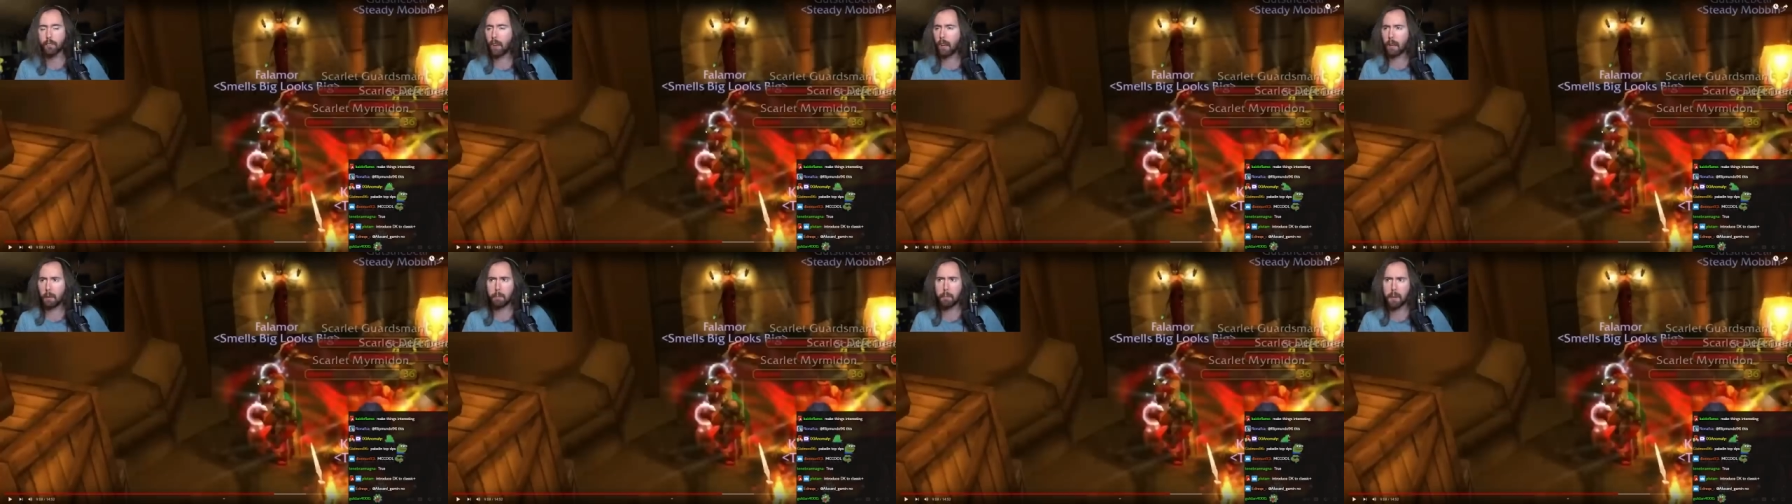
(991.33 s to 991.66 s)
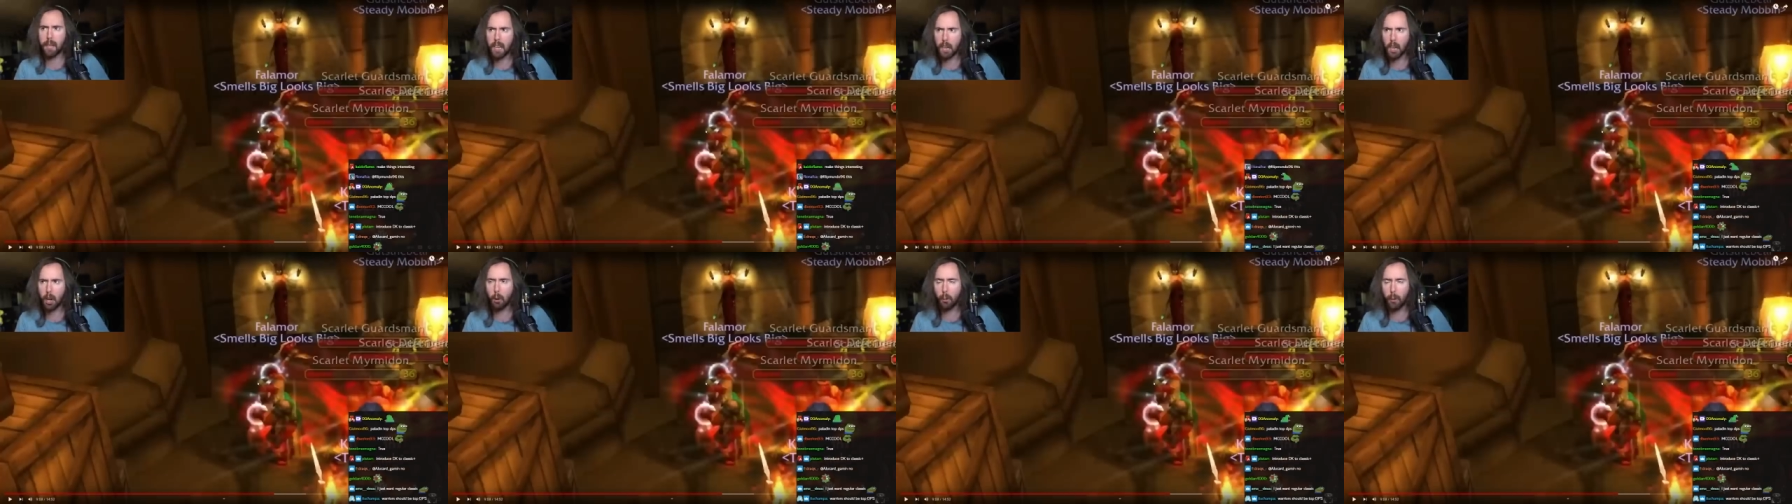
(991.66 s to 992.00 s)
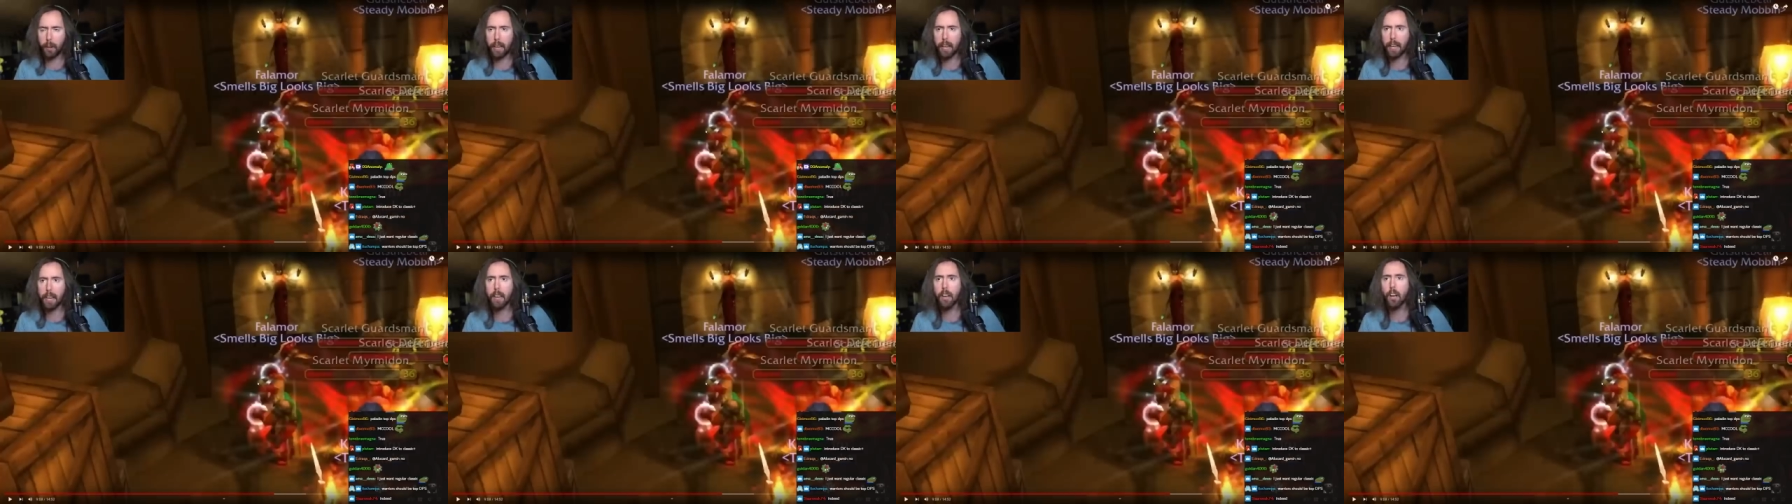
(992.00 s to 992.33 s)
like,
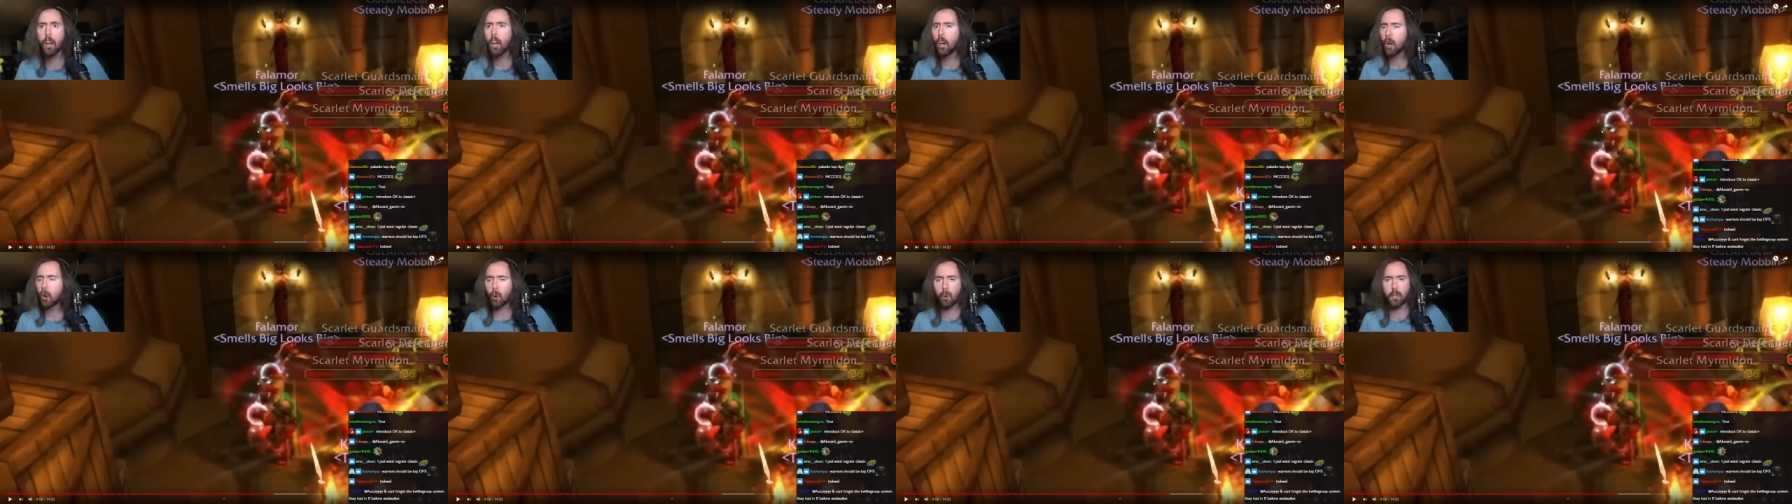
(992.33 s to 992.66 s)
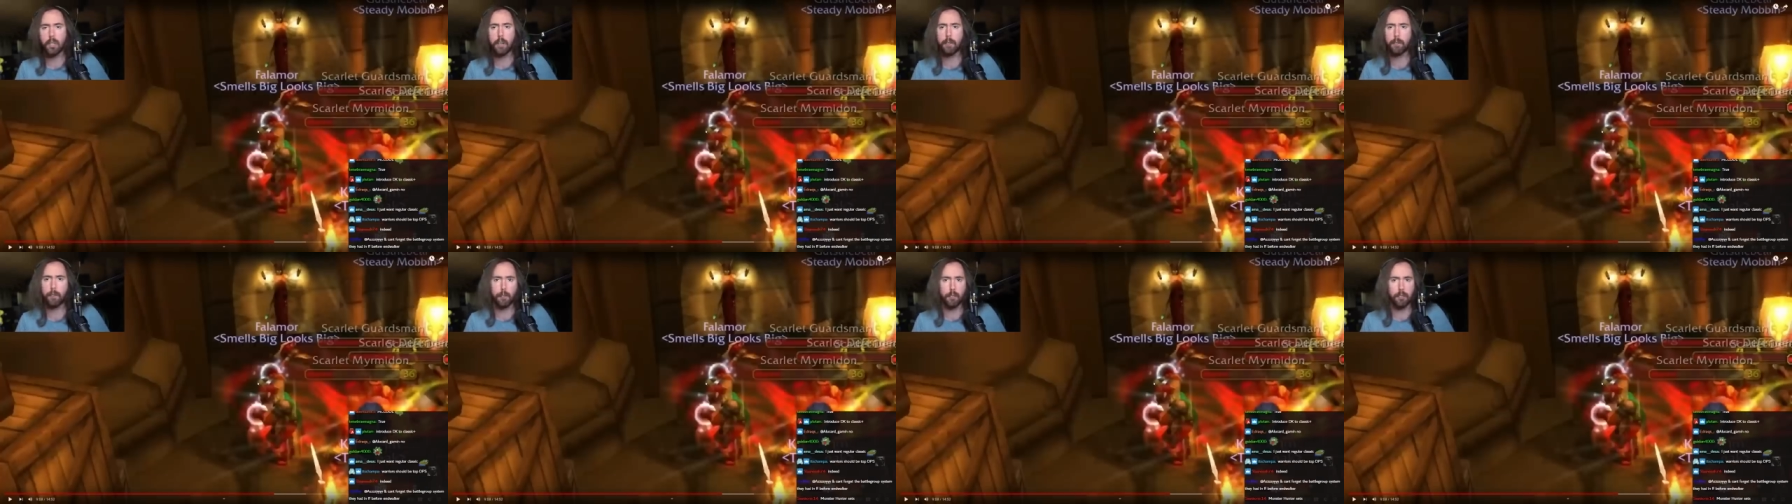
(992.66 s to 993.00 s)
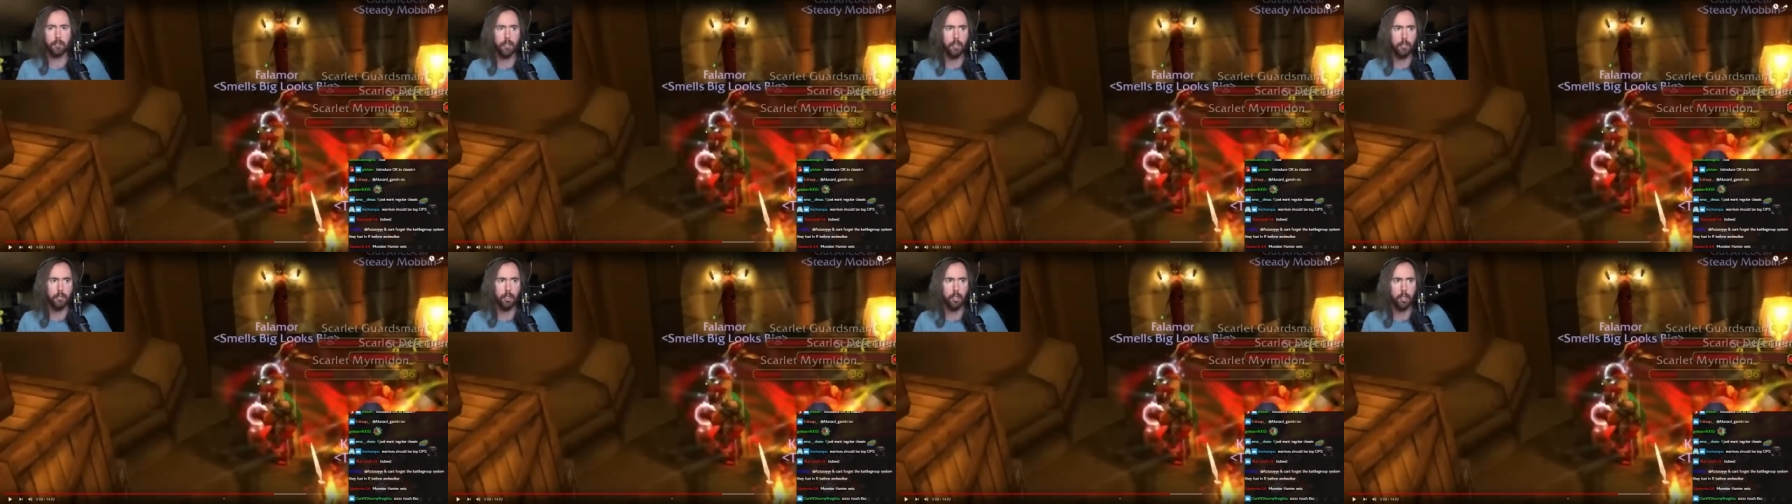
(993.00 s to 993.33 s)
PoE or different
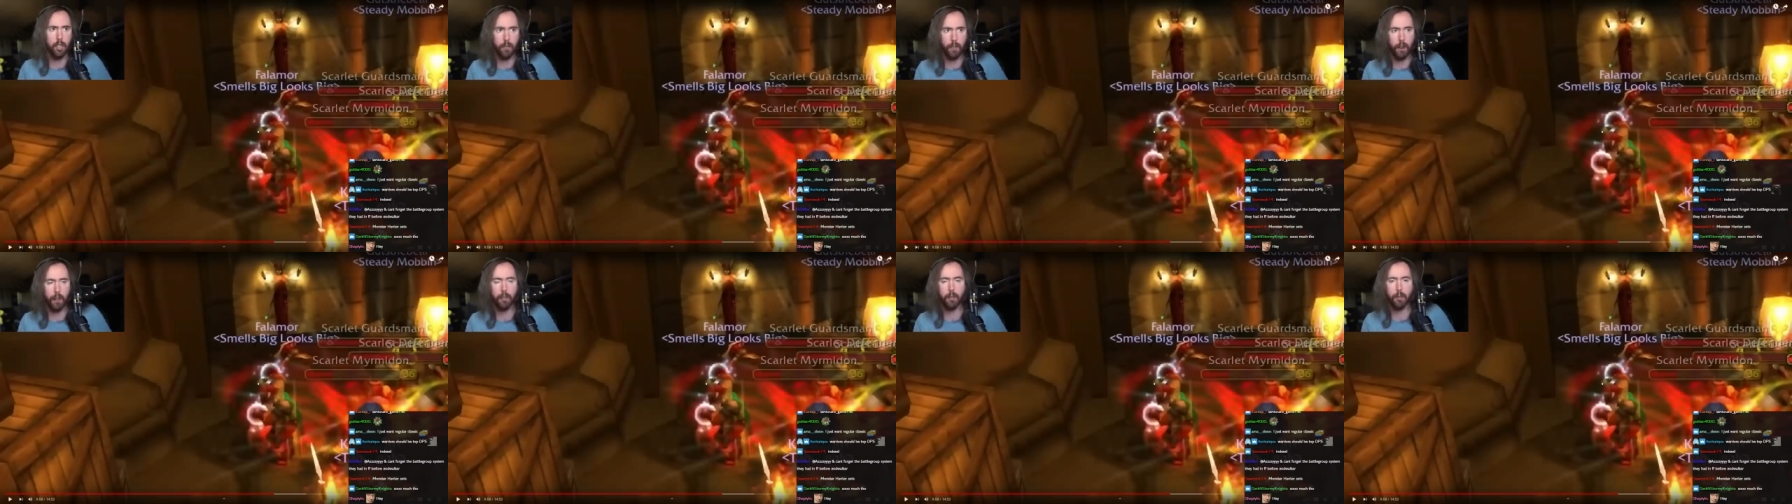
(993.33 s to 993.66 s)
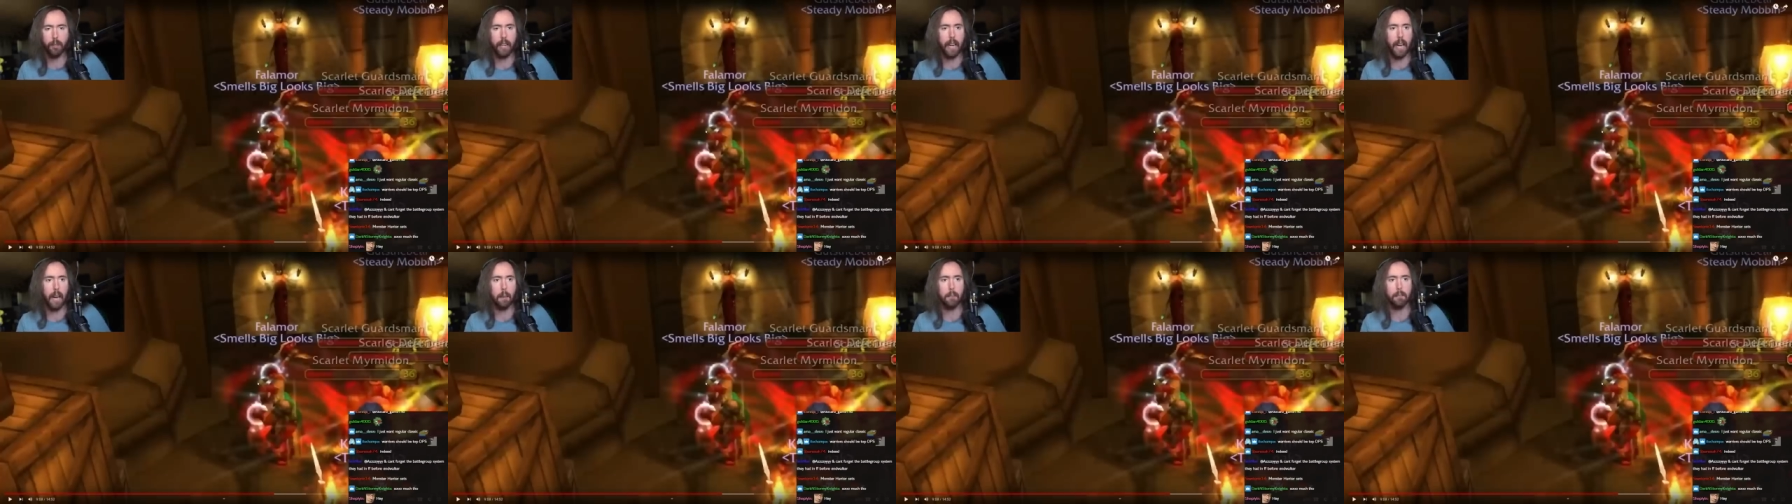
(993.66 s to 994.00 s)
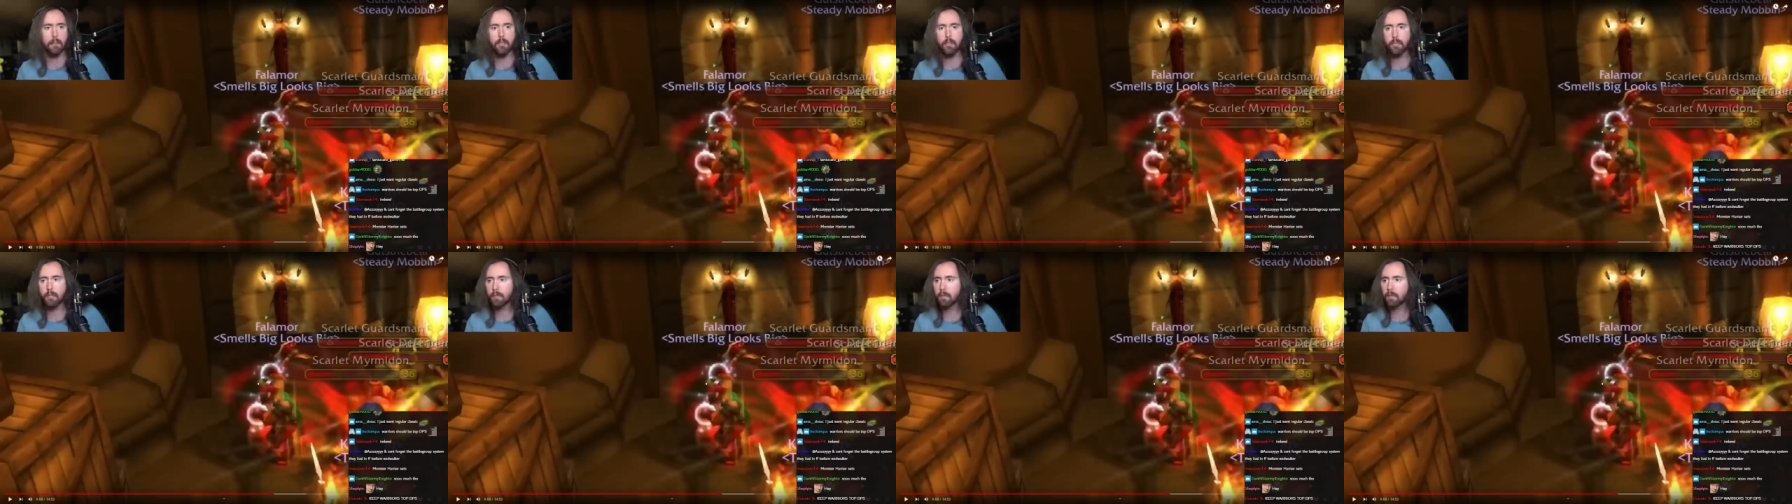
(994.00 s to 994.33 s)
seasons of other
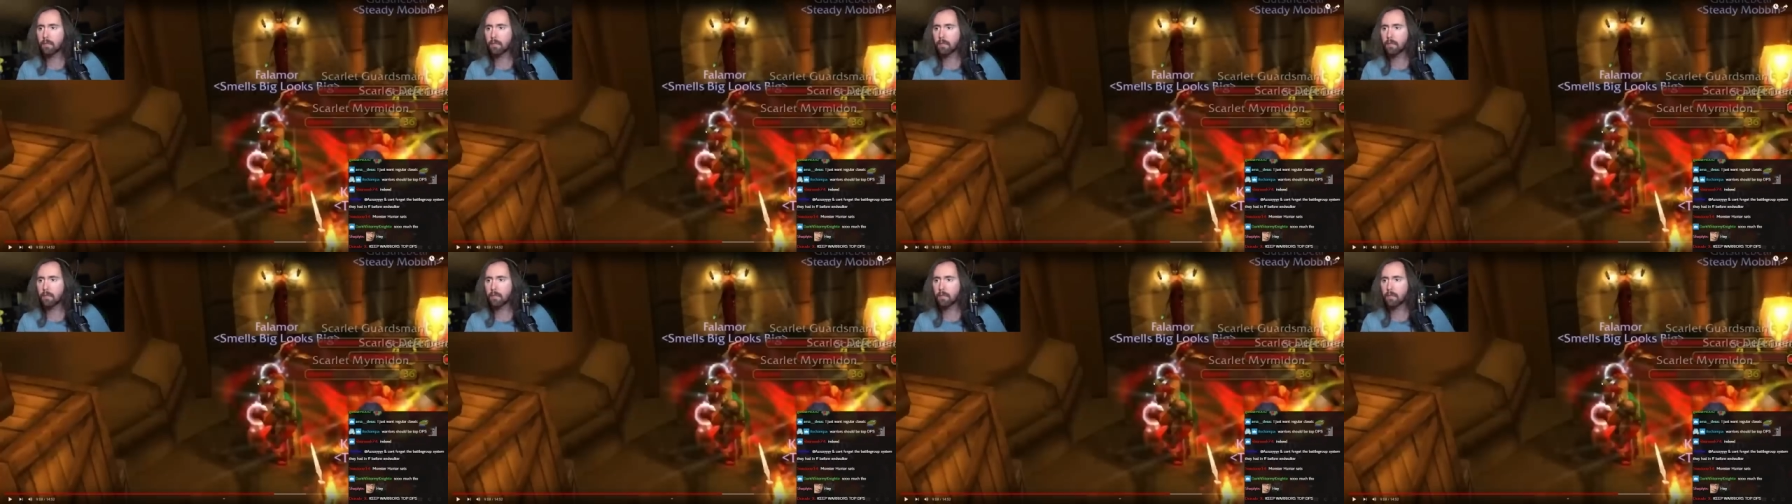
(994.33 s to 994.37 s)
games.